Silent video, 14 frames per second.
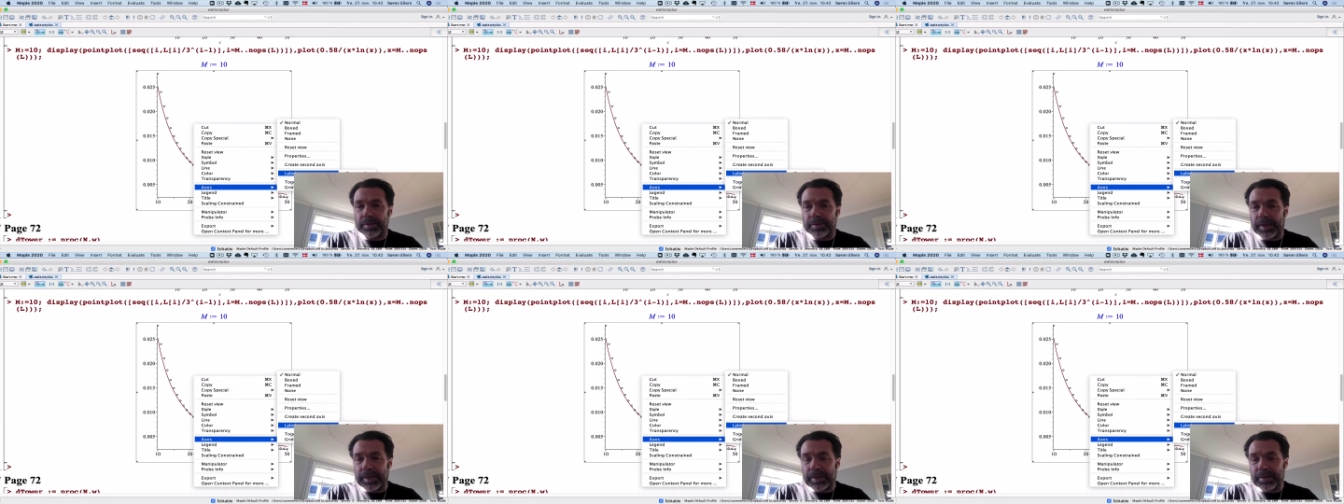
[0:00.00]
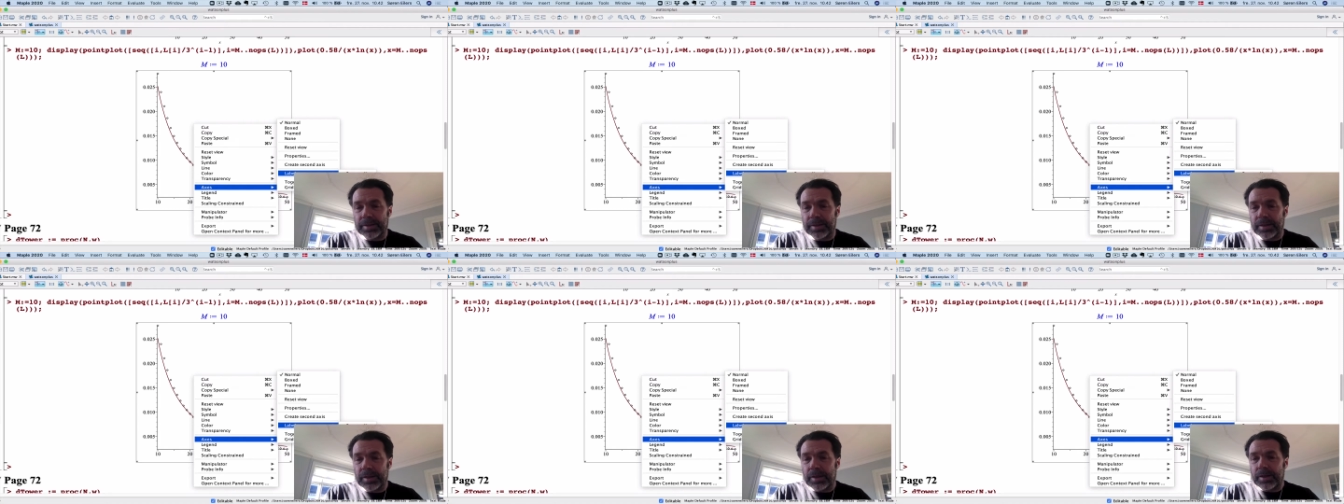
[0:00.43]

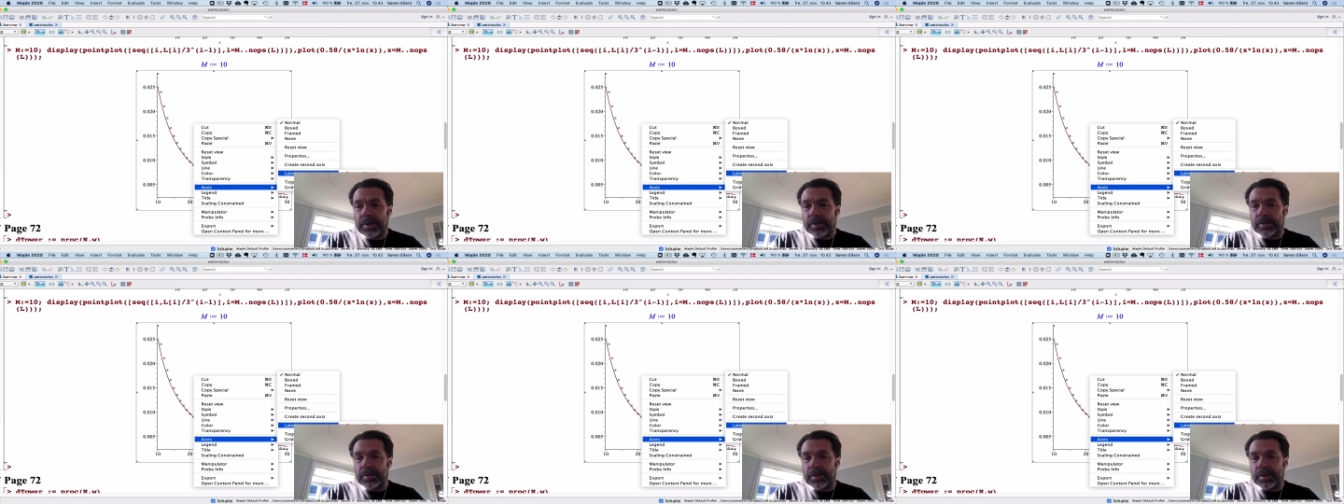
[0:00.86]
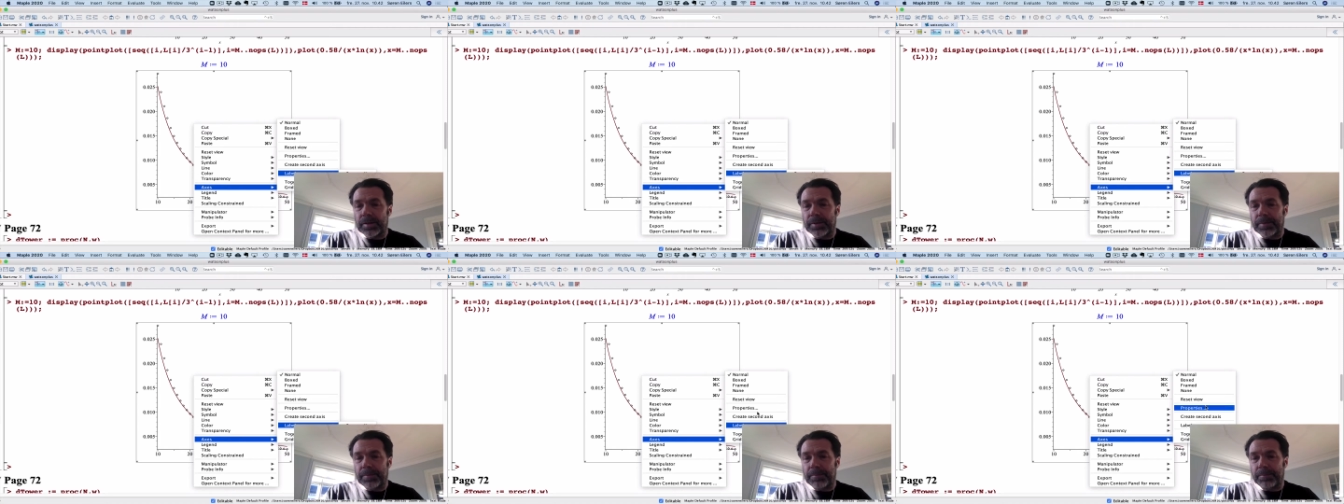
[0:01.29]
data
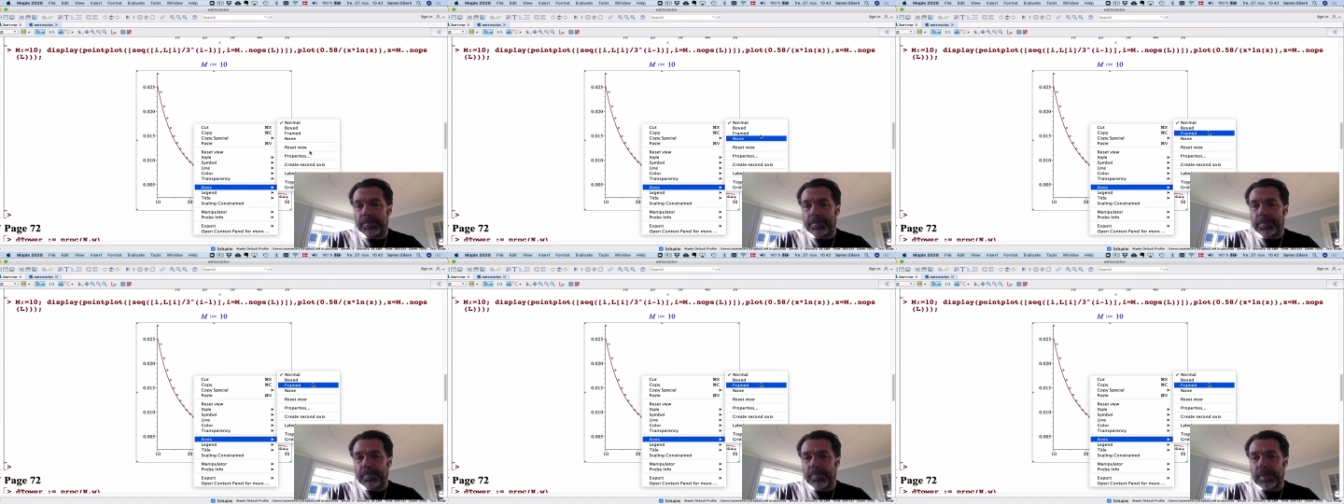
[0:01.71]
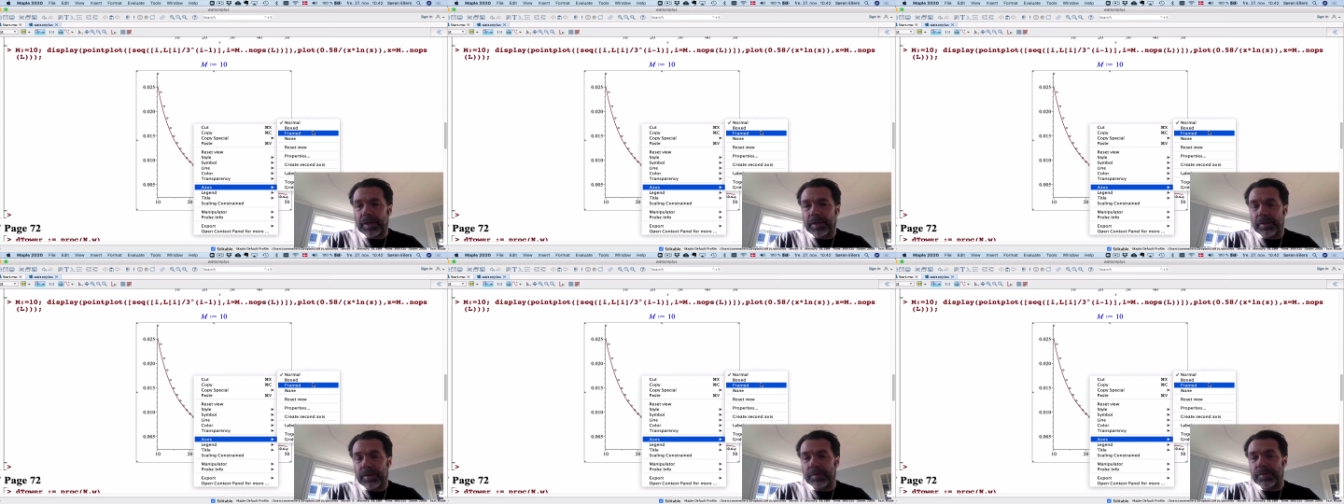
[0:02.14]
um,
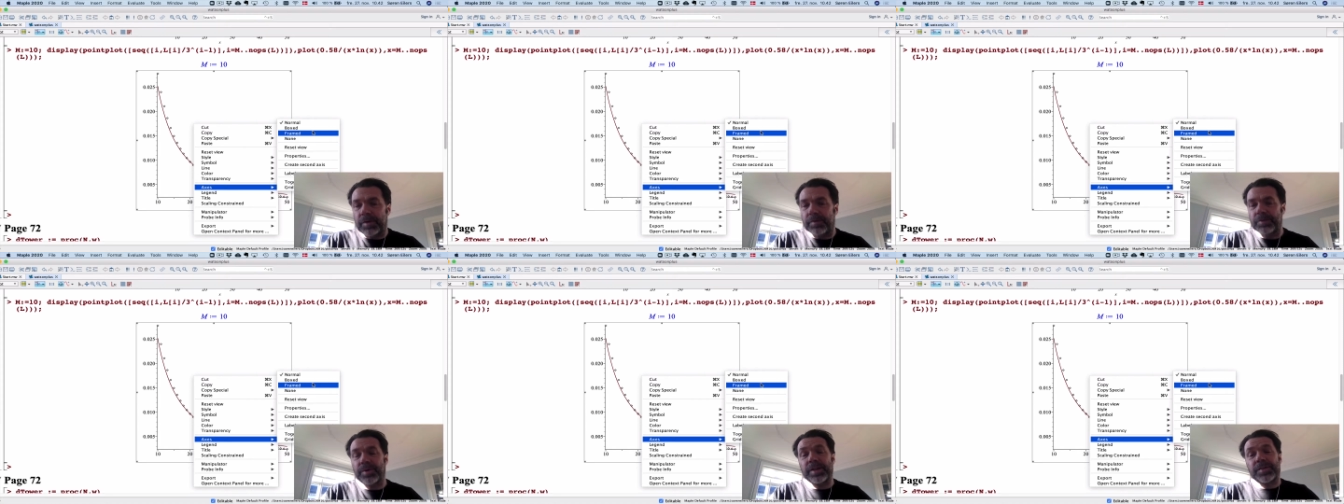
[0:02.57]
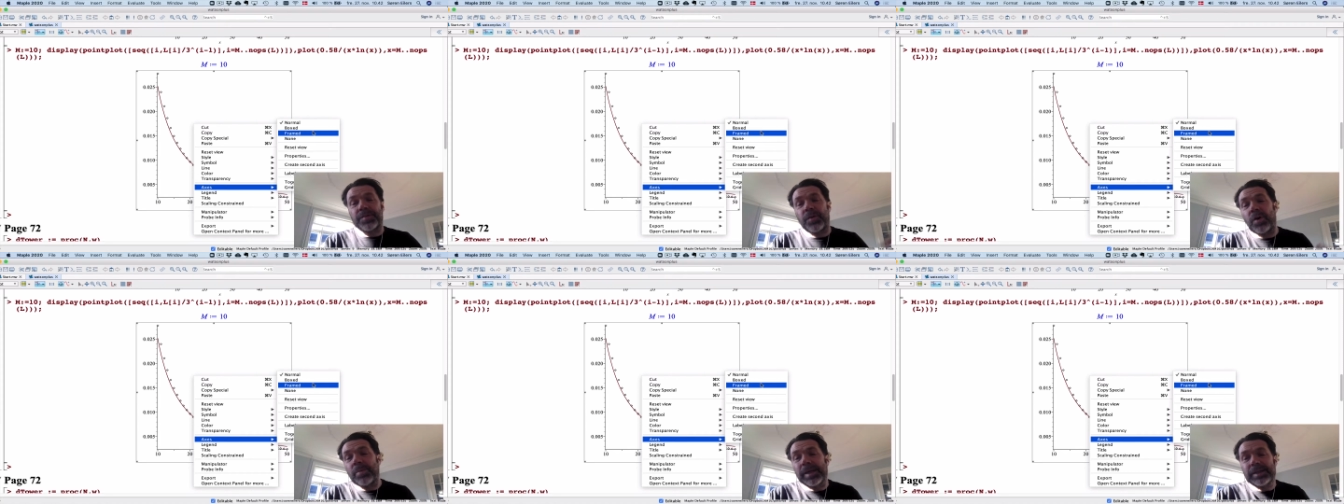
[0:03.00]
uh, of, of
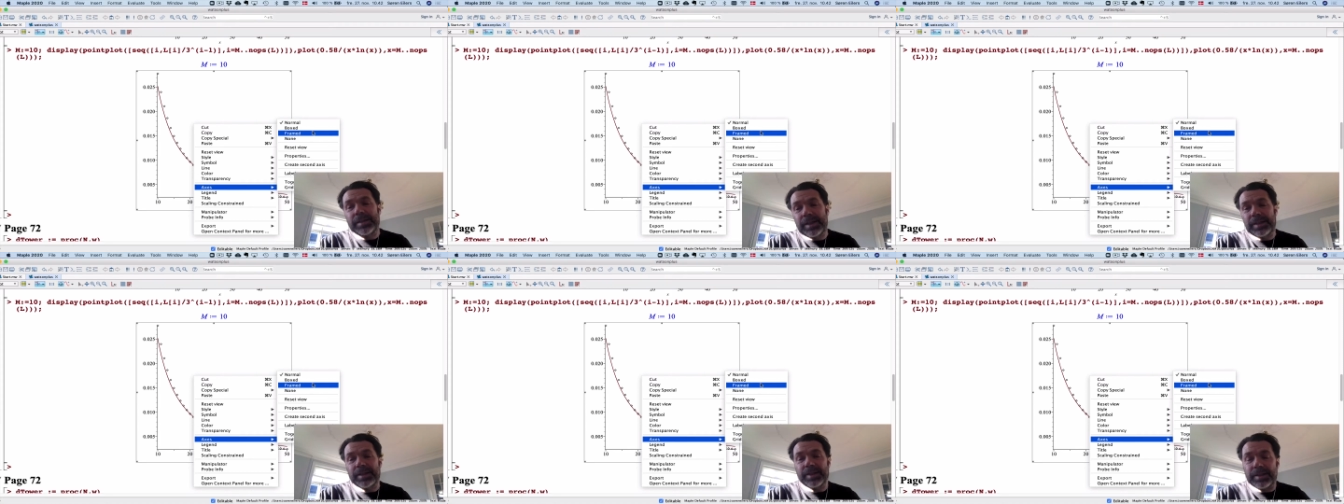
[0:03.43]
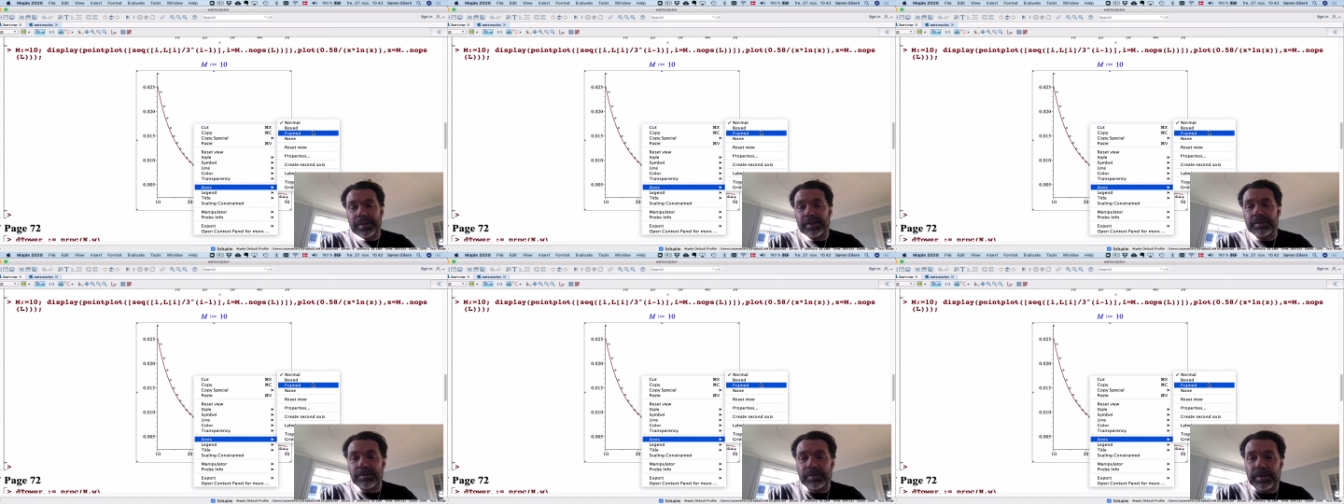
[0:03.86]
transforming data
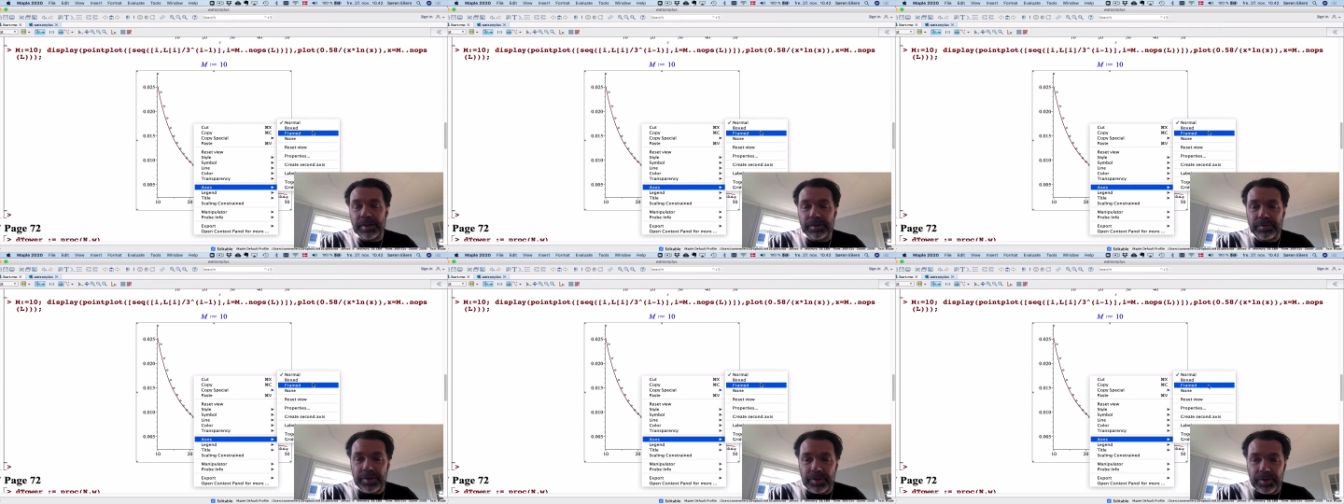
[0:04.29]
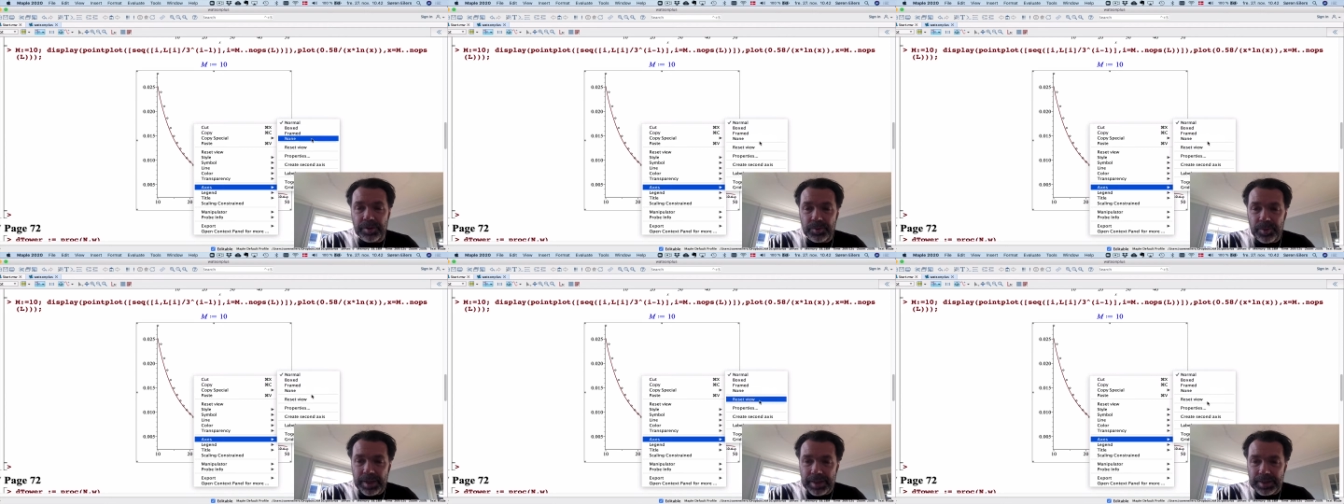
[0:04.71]
in, in
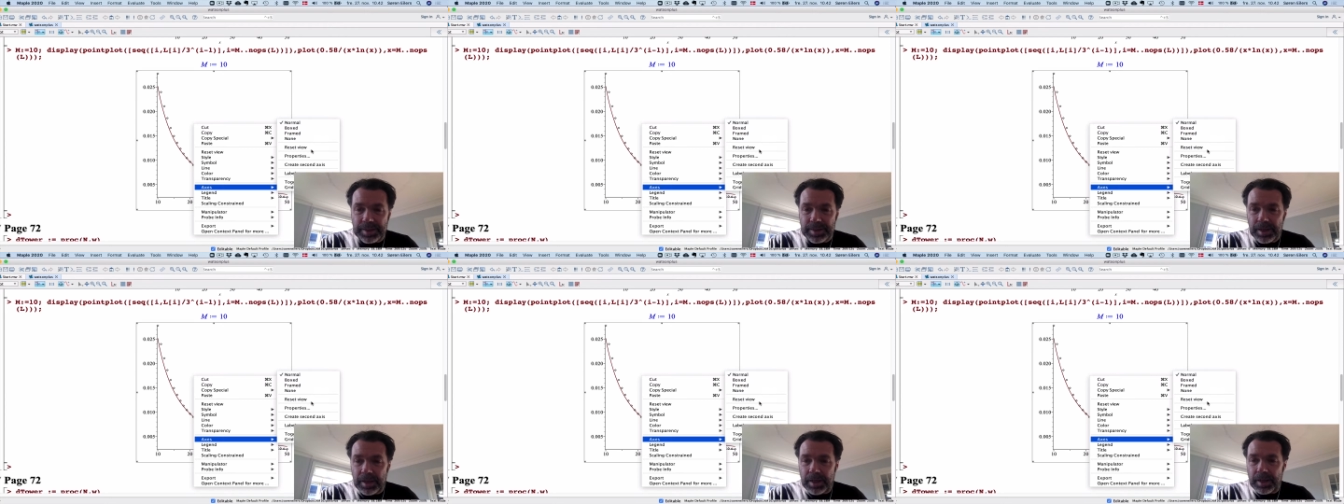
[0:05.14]
various ways.